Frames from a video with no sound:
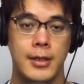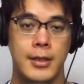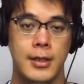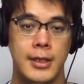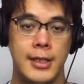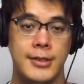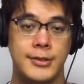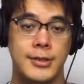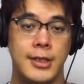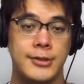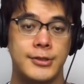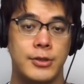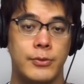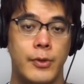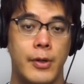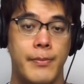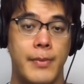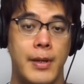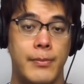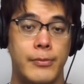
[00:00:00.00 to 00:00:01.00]
He's also
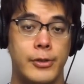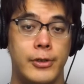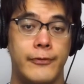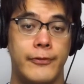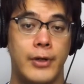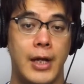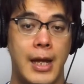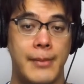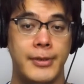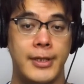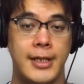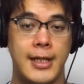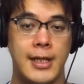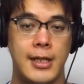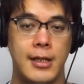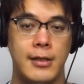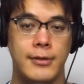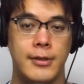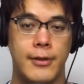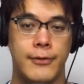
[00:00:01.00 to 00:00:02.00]
remembered for
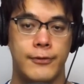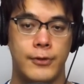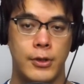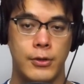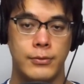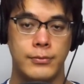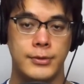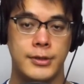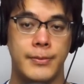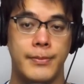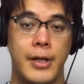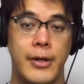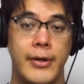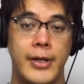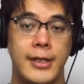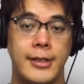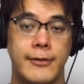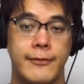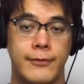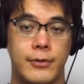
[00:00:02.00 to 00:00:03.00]
abdicating the throne to marry
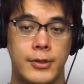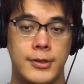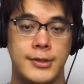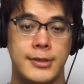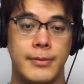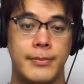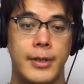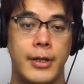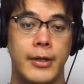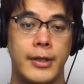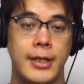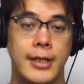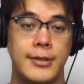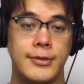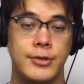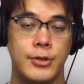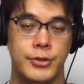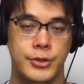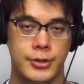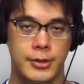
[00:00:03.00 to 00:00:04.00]
a divorced American
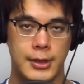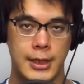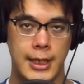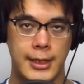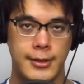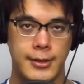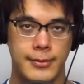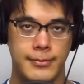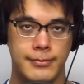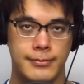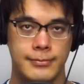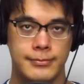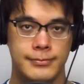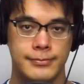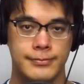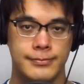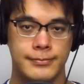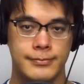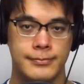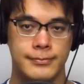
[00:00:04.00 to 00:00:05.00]
socialite.
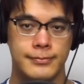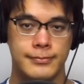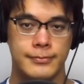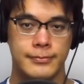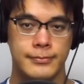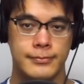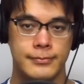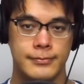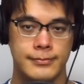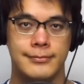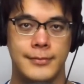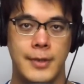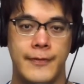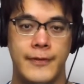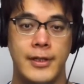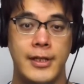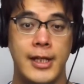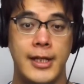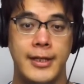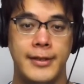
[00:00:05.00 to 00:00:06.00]

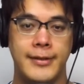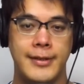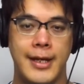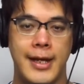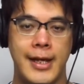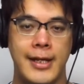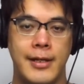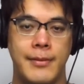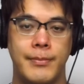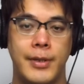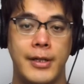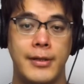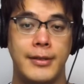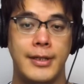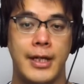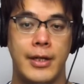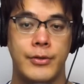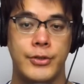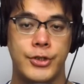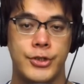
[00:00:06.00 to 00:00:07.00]
The knitted tie and
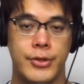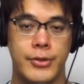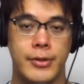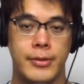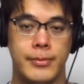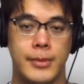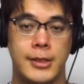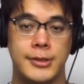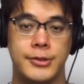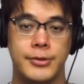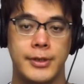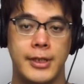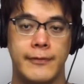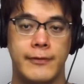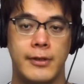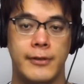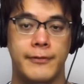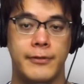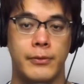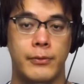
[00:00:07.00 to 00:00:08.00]
button-down shirt also give
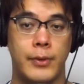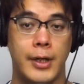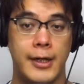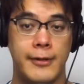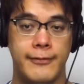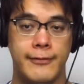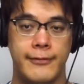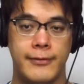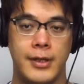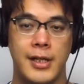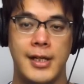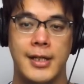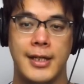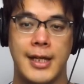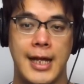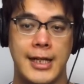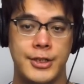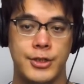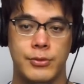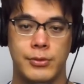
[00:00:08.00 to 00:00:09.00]
off a rough,
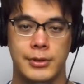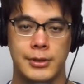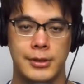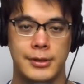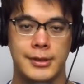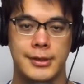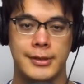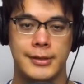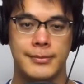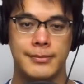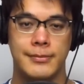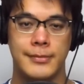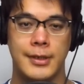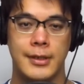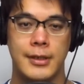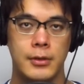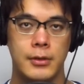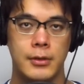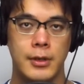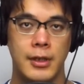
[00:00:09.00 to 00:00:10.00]
casual look,
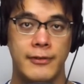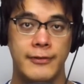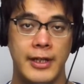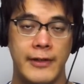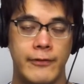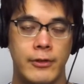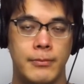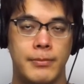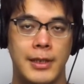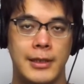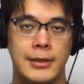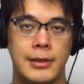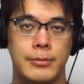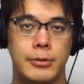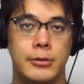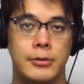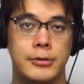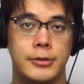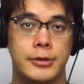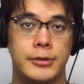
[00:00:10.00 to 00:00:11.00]
favored by
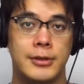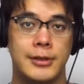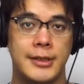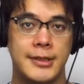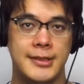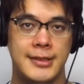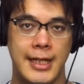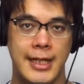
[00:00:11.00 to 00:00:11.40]
liberal journalist